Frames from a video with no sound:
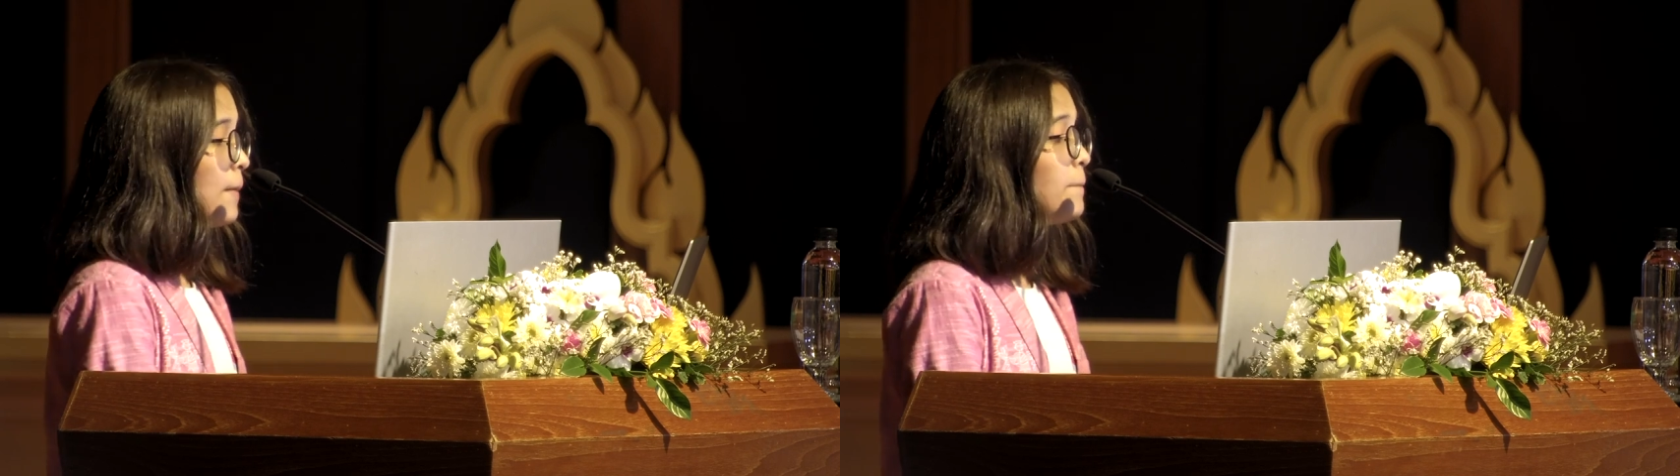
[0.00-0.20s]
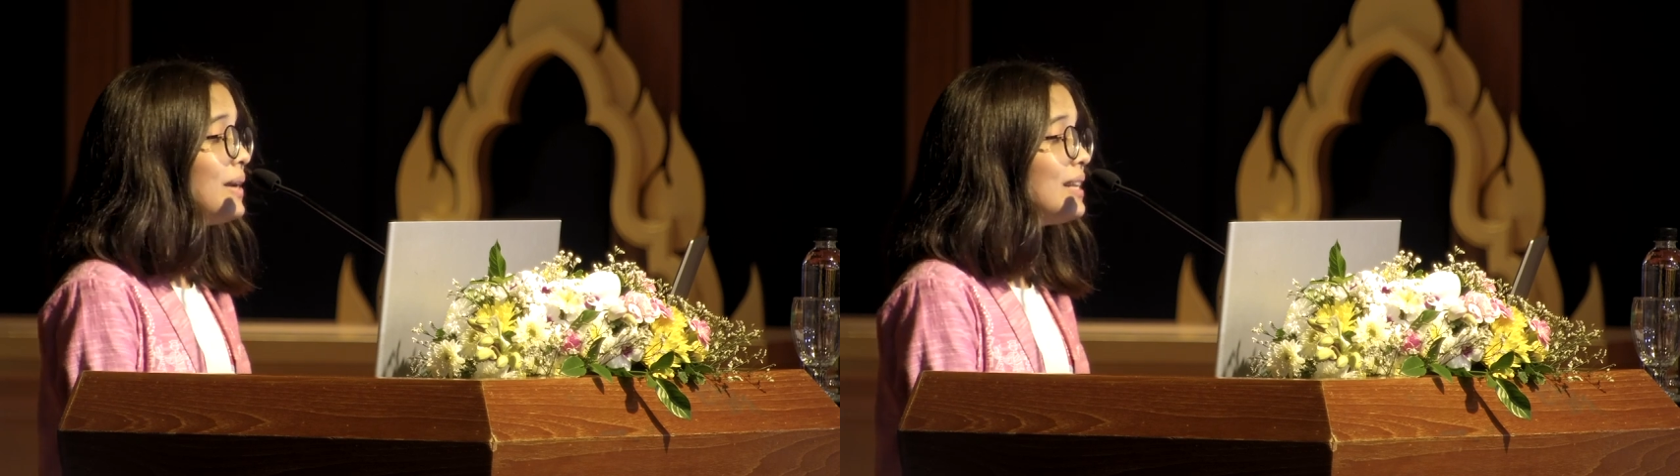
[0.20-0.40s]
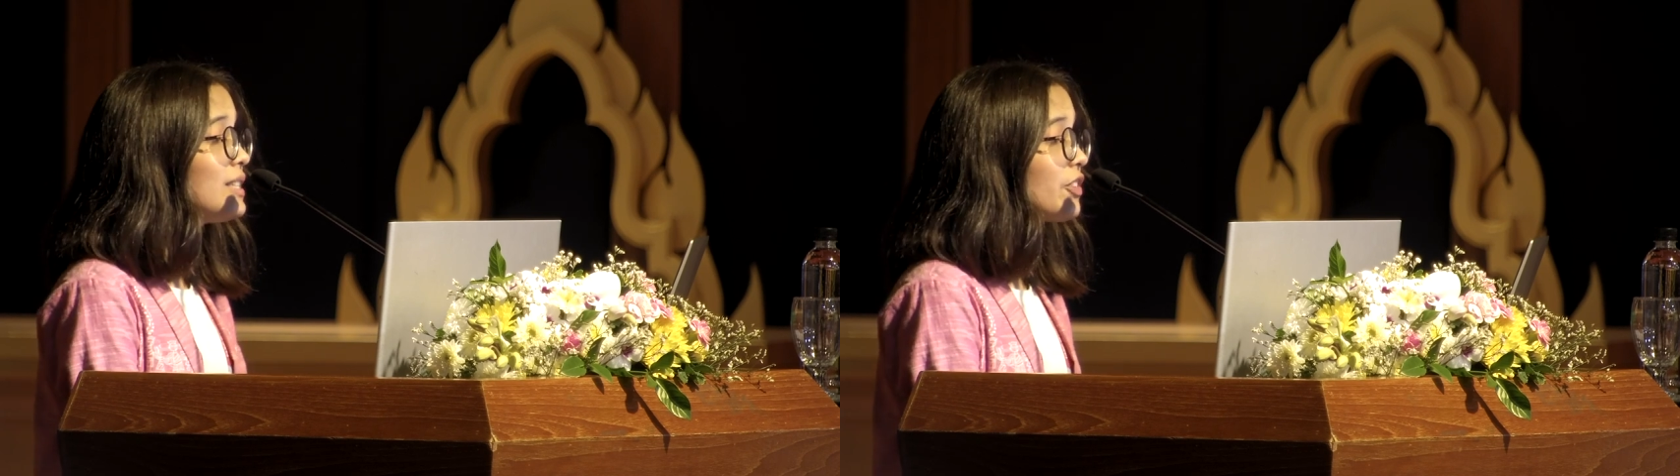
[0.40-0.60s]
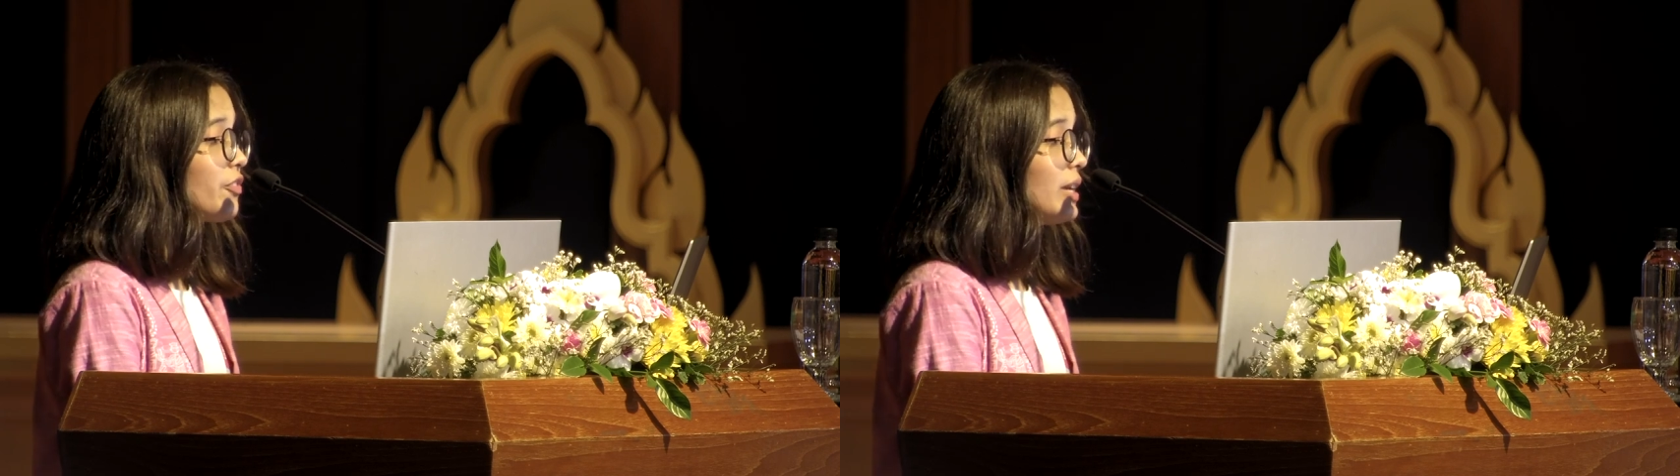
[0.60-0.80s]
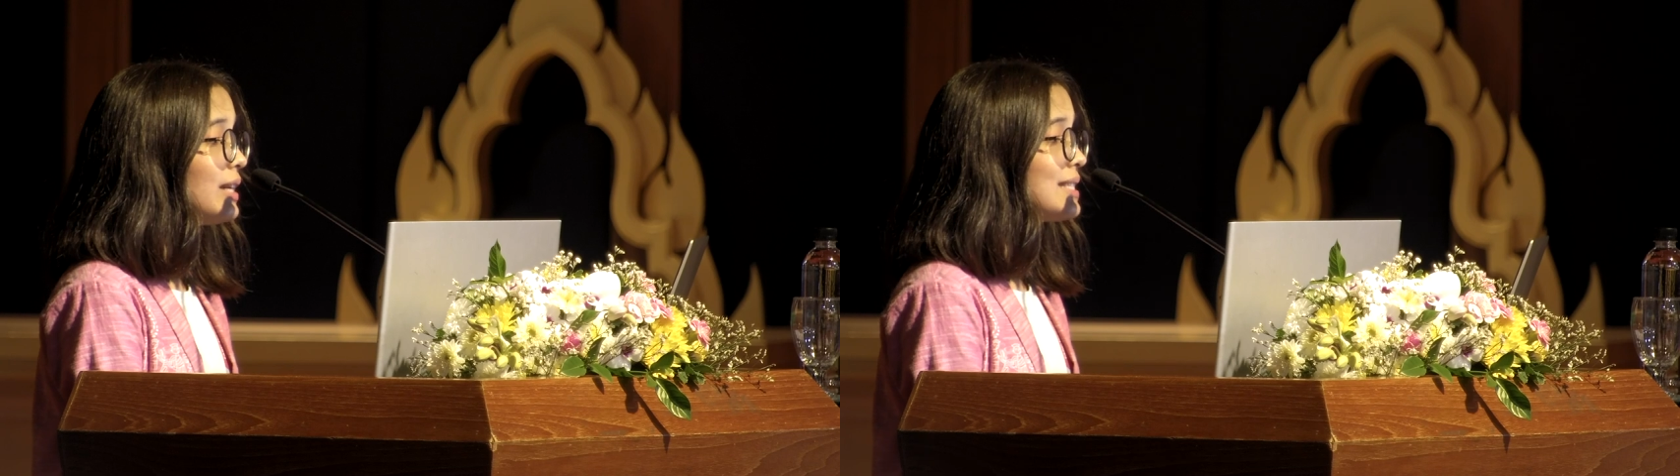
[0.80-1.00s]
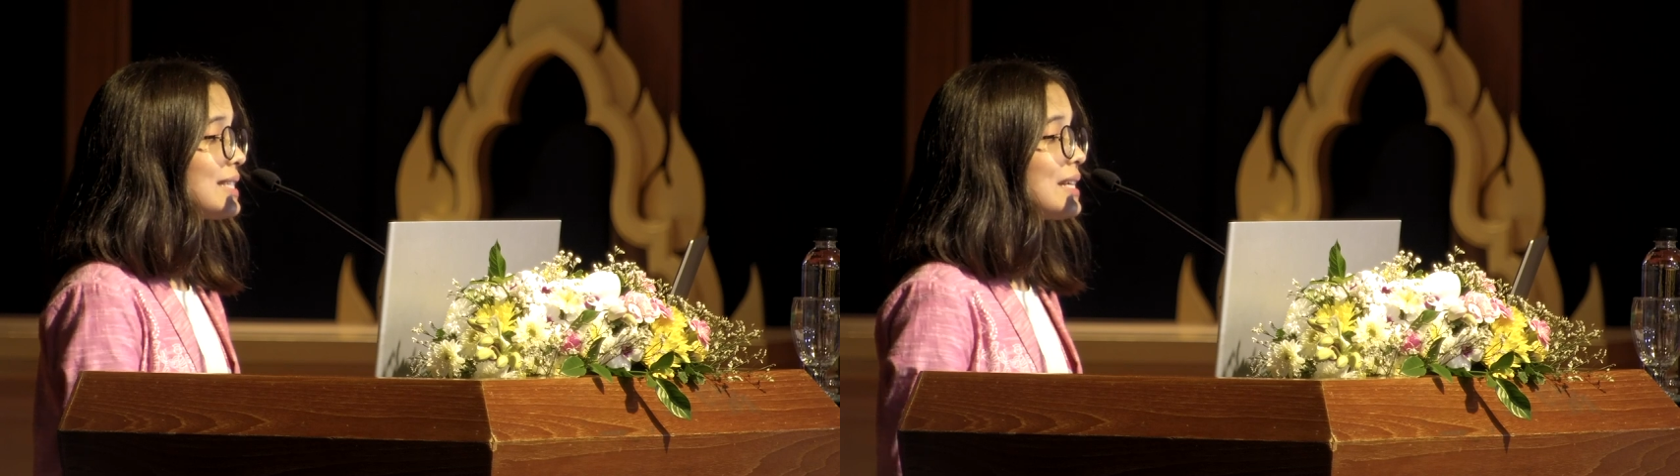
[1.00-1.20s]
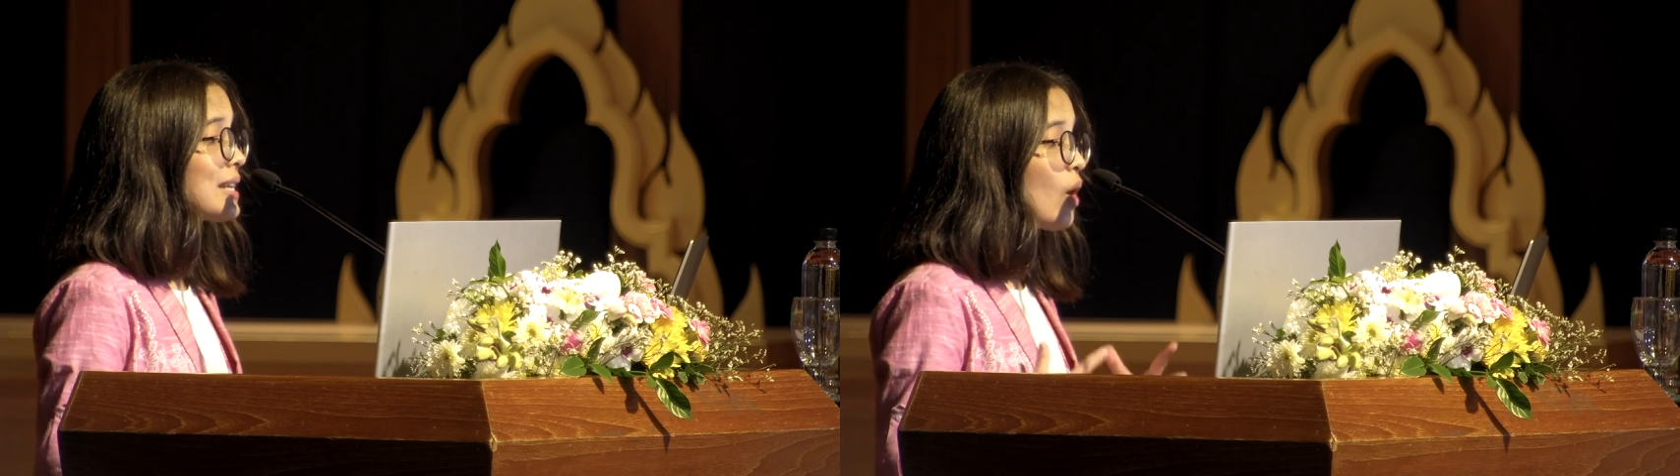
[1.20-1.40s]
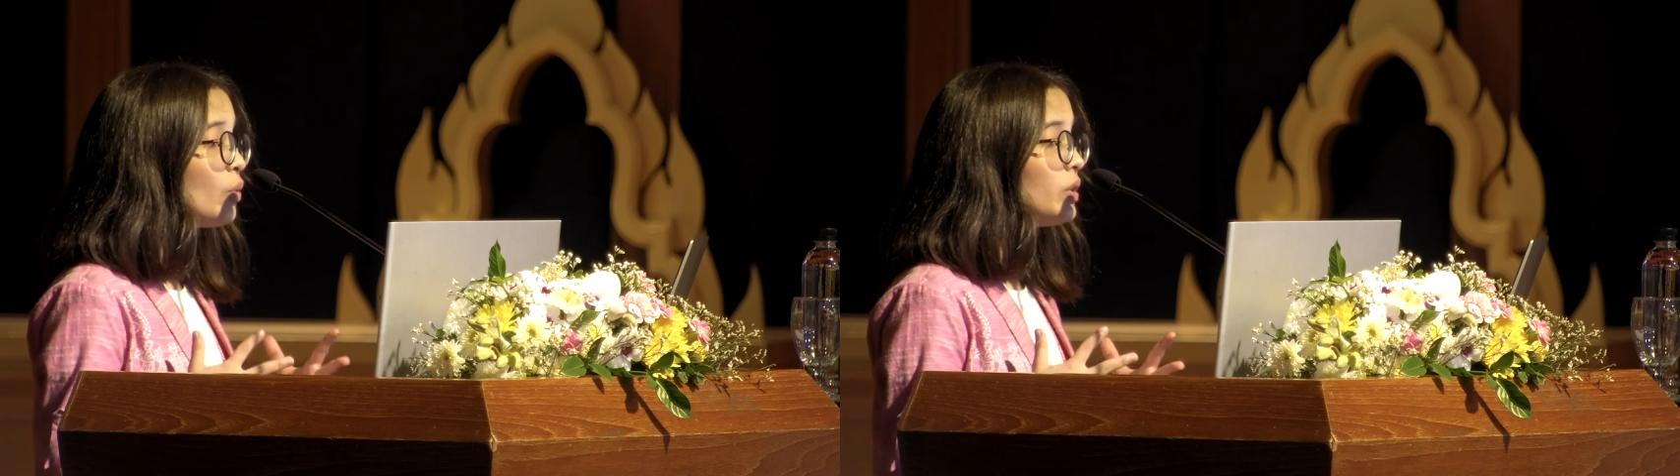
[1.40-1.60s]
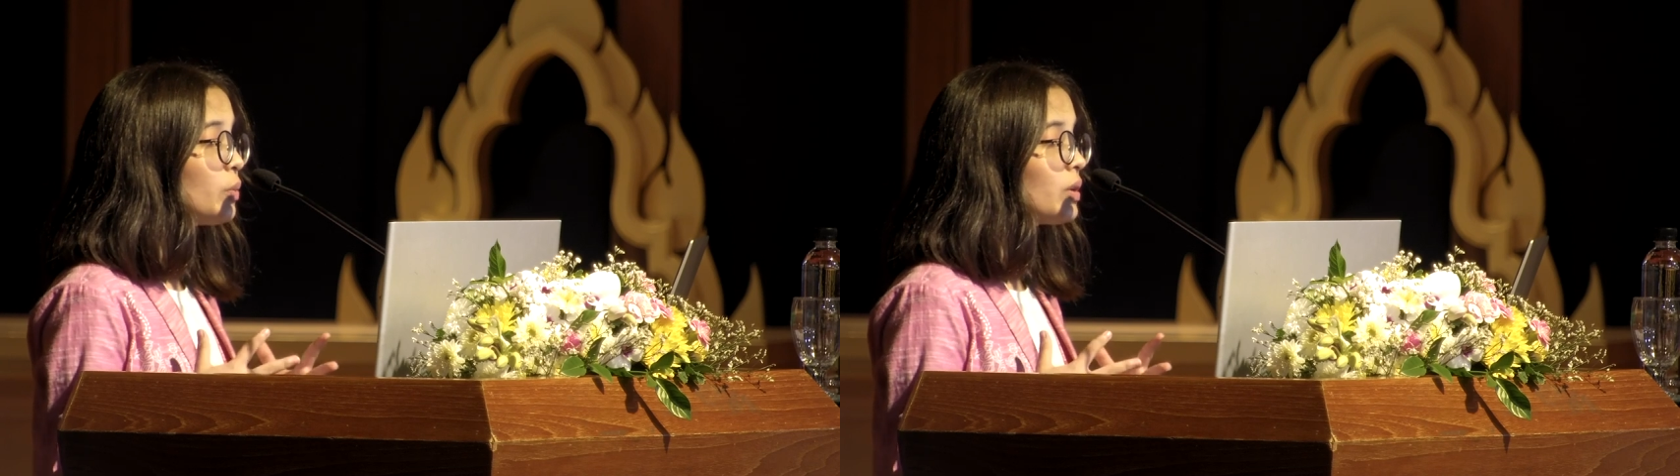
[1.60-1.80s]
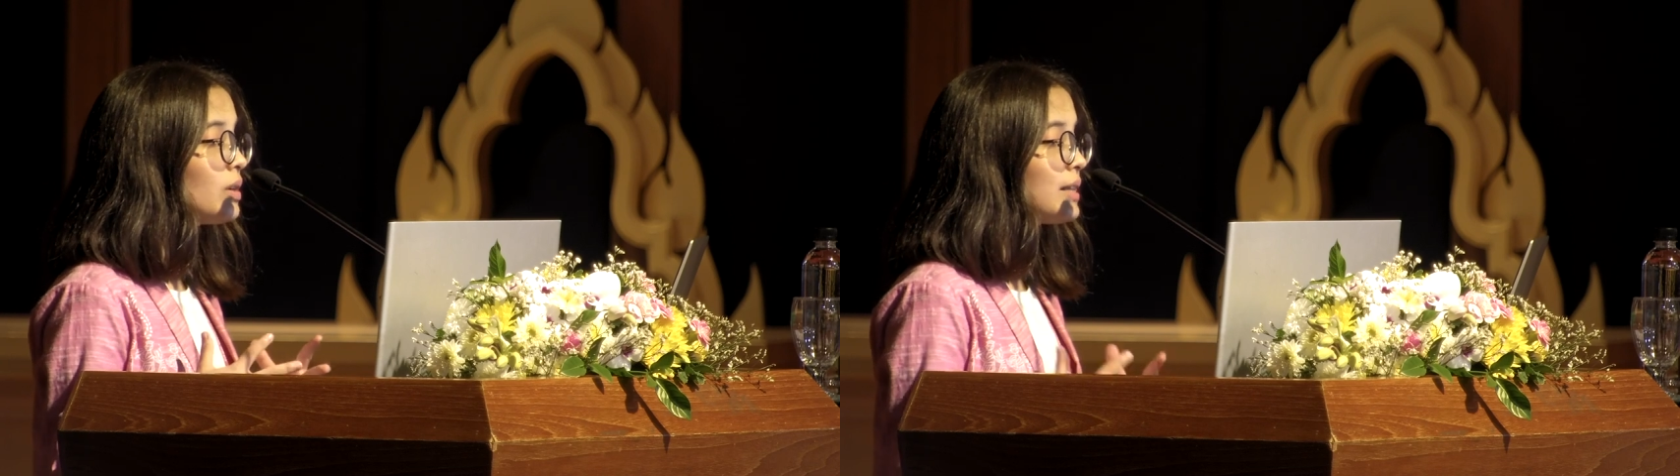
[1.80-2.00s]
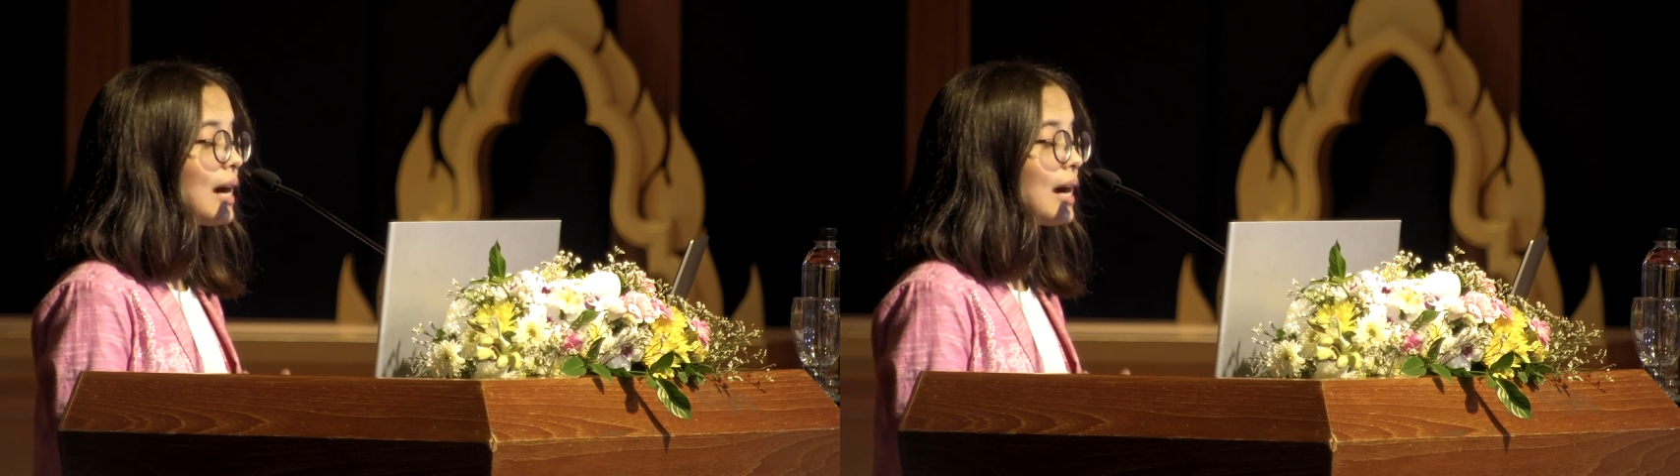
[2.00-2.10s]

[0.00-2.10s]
Millions of kids around the world